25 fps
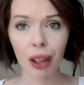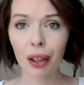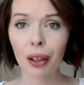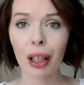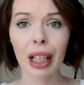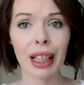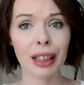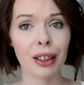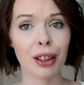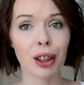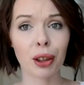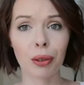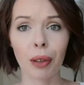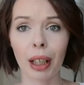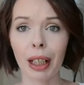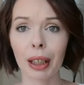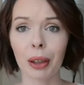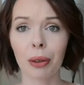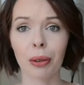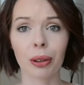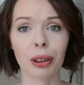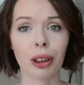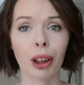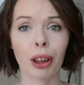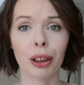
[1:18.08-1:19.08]
It's great
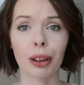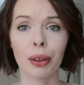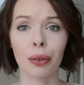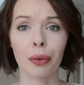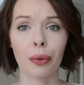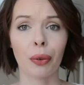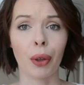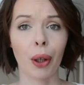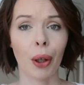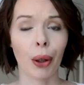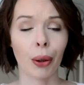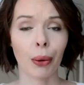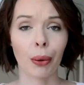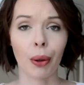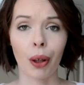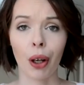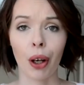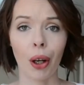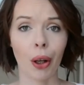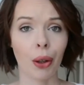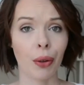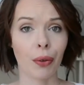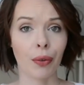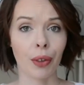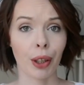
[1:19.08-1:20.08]
also to throw
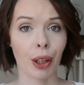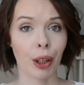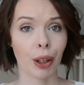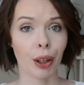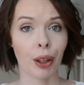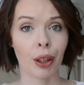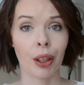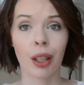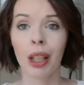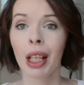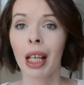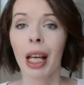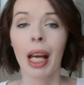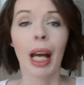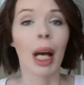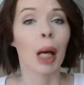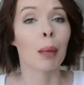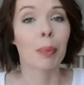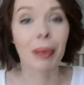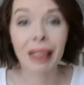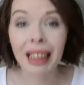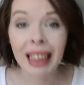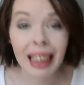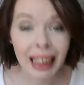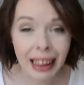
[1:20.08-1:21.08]
over a
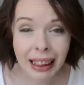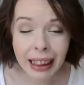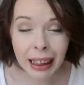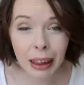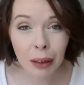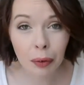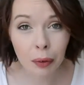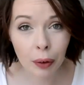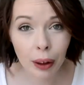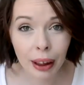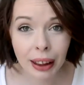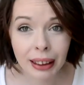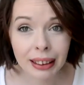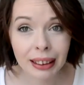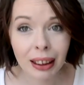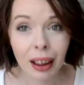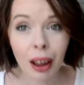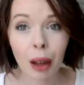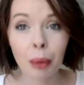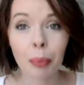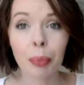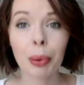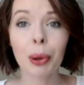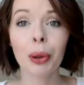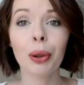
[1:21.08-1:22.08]
bikini, for
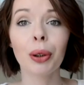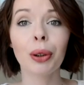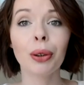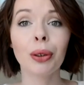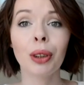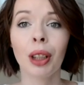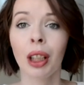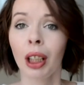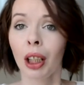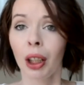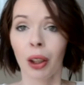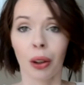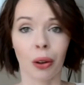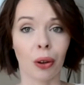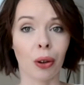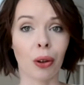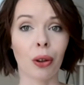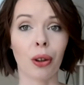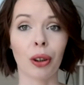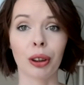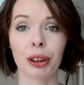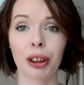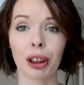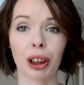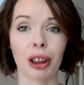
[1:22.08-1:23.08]
example,
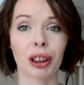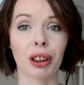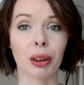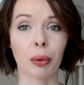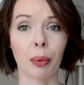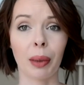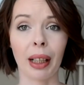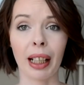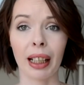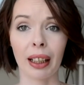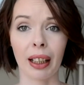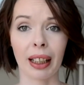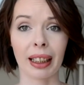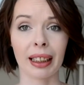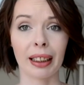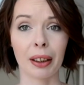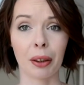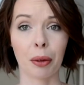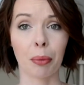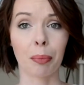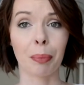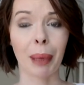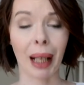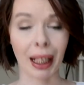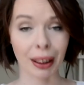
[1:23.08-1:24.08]
or just to wear like a
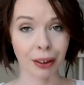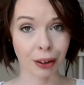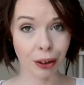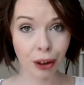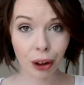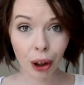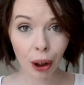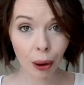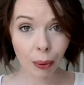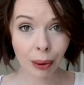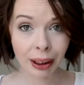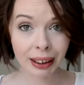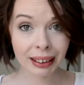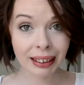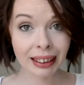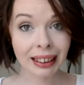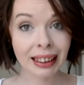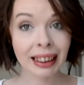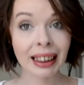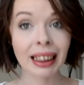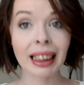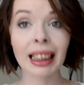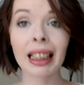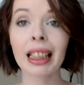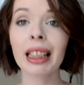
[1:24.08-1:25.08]
little bandeau
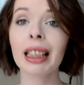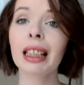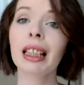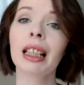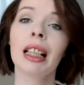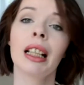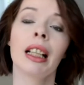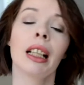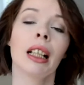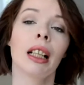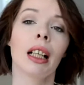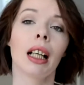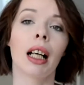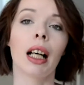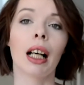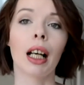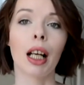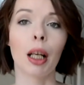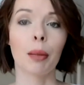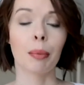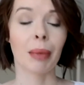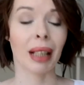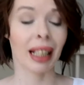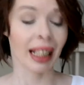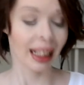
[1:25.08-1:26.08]
underneath.
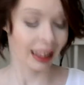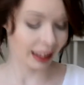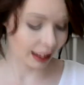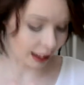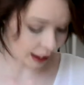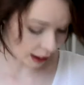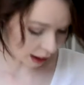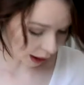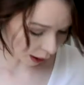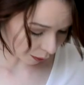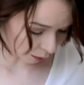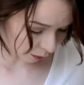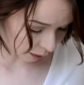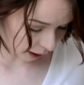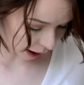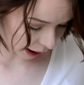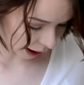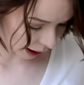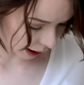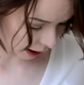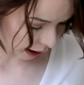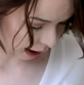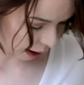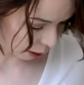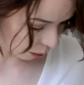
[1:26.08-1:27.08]
Um, it's
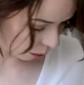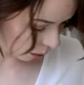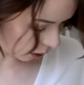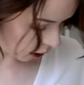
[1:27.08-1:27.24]
lovely. It